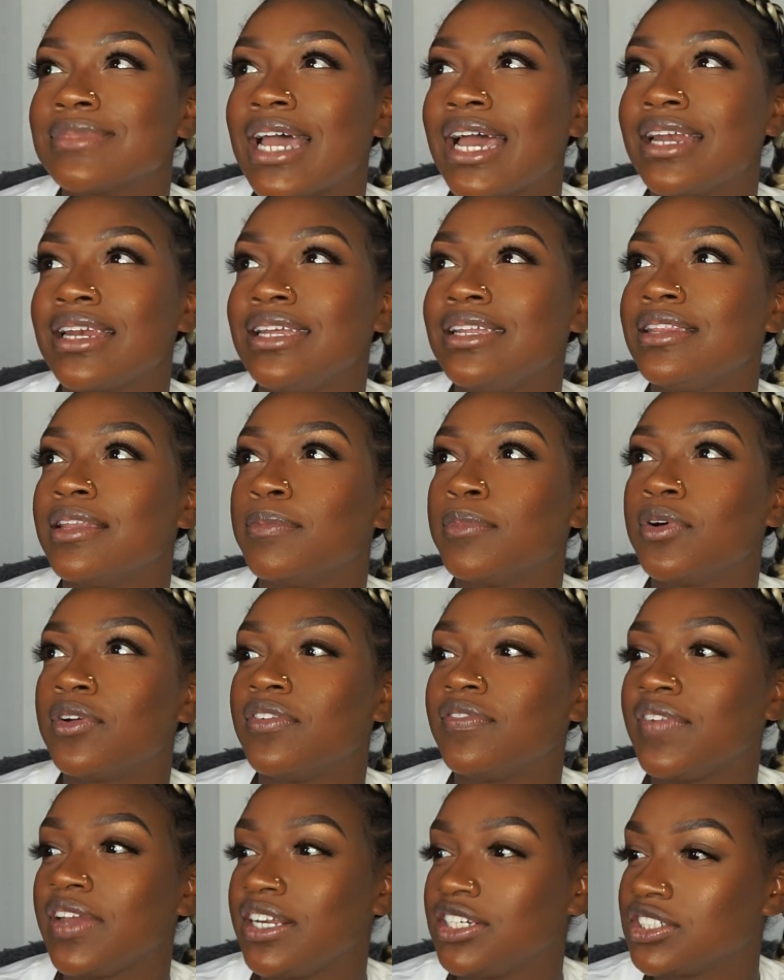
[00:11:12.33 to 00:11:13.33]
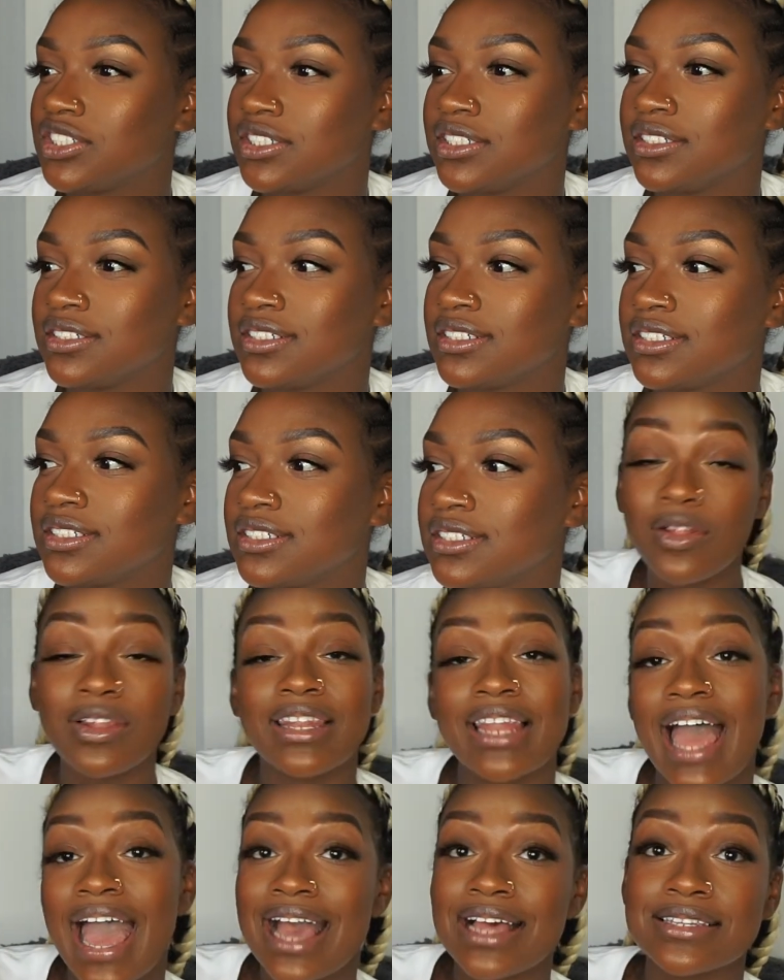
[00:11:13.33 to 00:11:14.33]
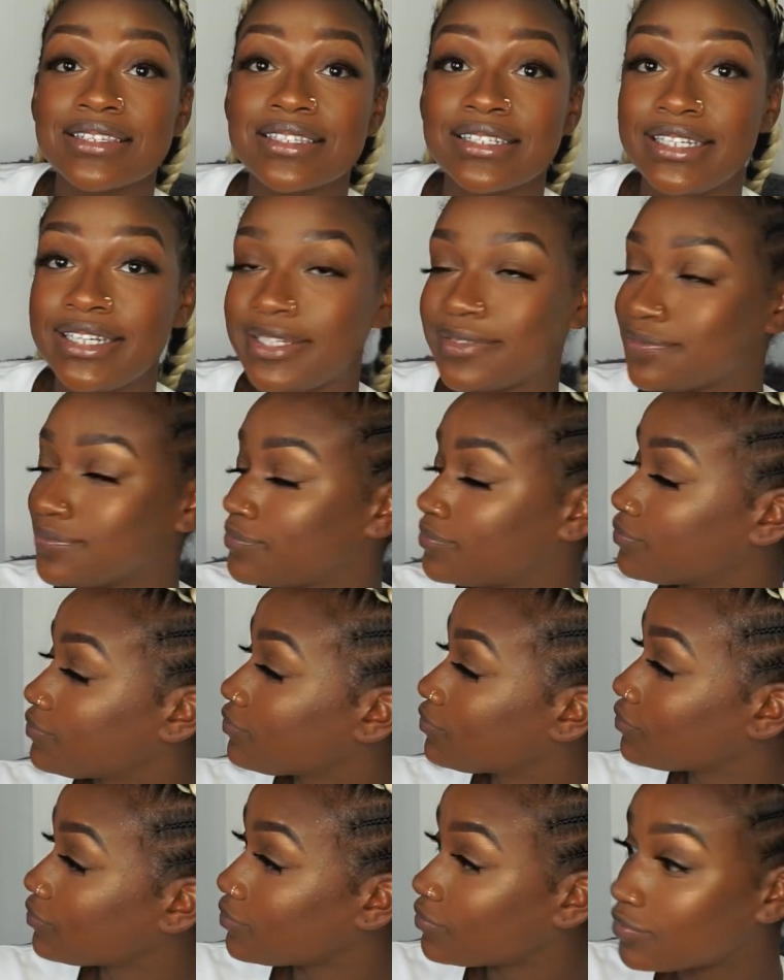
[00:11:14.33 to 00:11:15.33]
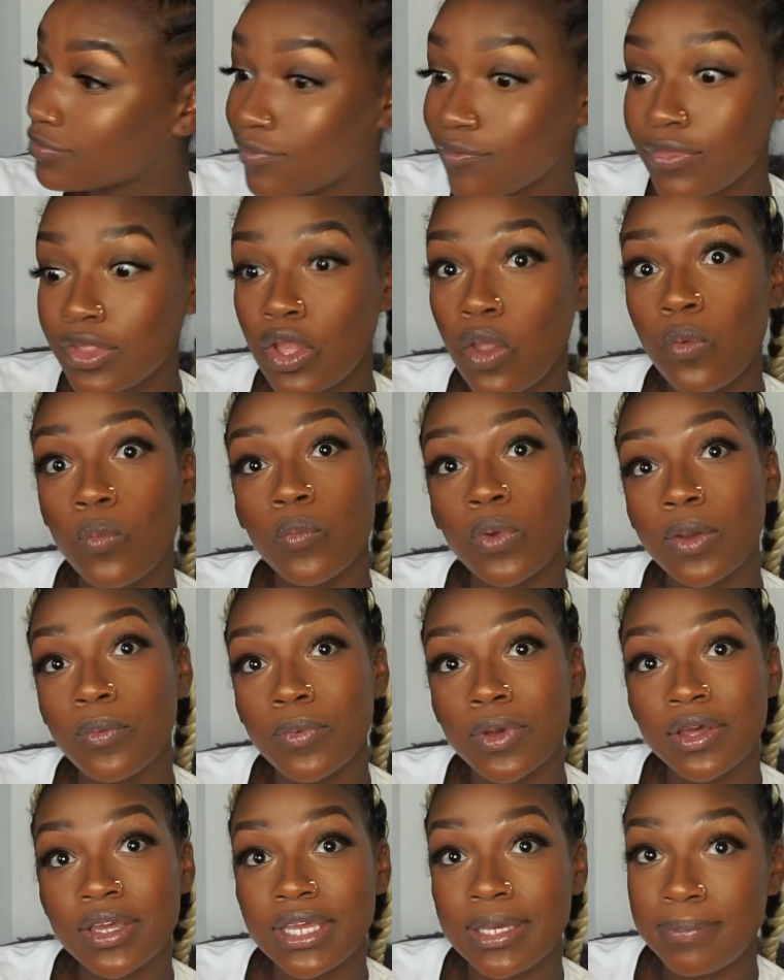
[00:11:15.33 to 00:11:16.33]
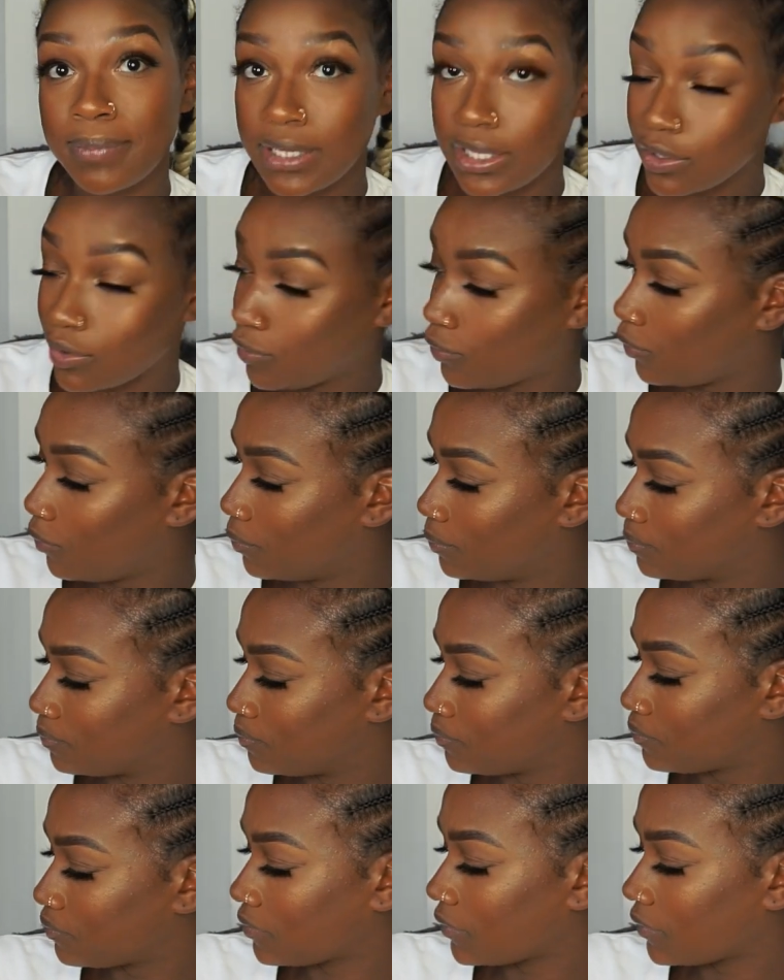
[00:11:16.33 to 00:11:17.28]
I need the motivation. But lastly, when will he be home?